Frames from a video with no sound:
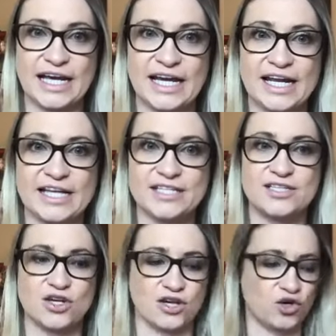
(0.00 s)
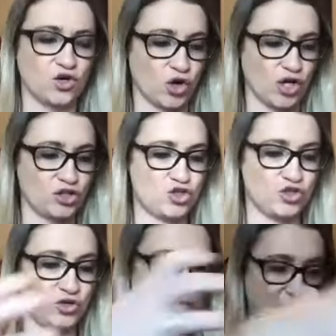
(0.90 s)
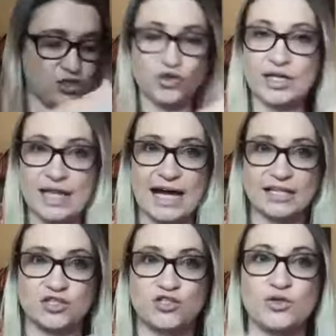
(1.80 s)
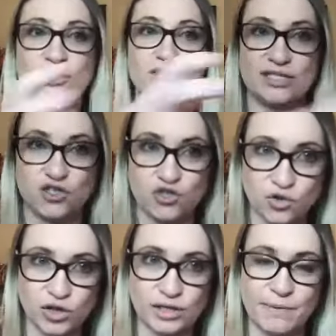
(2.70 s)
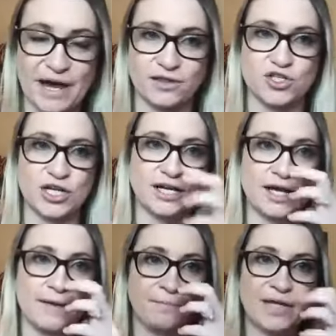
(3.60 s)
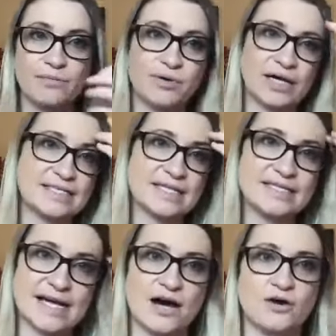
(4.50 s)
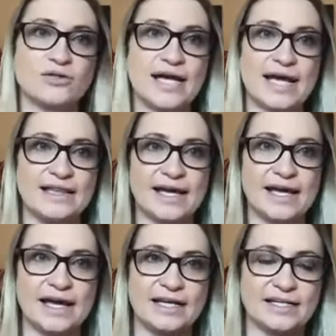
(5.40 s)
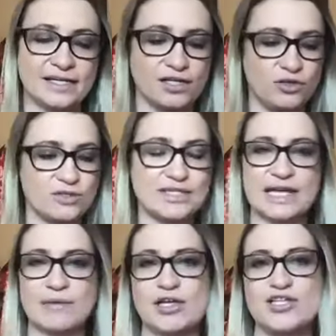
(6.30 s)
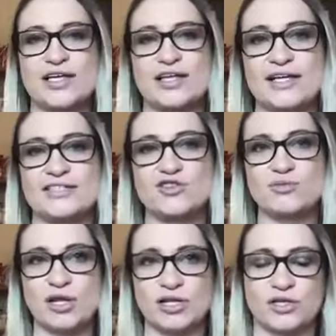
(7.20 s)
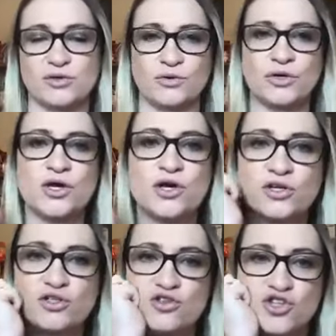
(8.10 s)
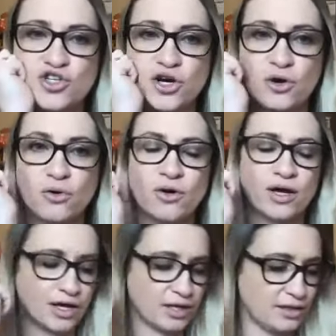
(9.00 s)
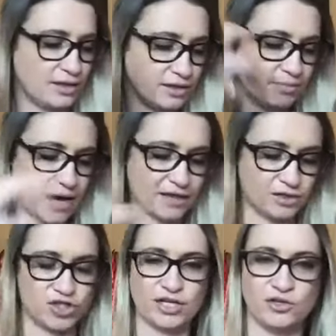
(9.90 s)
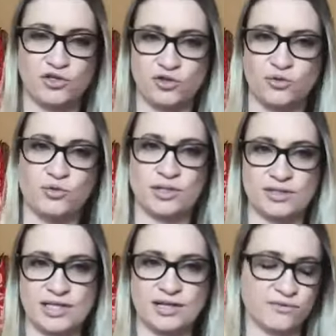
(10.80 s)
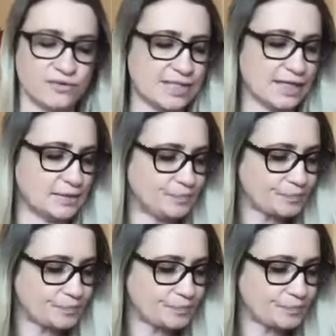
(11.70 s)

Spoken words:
It's doing that to destroy the pathogen it breaks it down and then uses MHC class 2 molecule to show the pathogen to the T lymphocyte.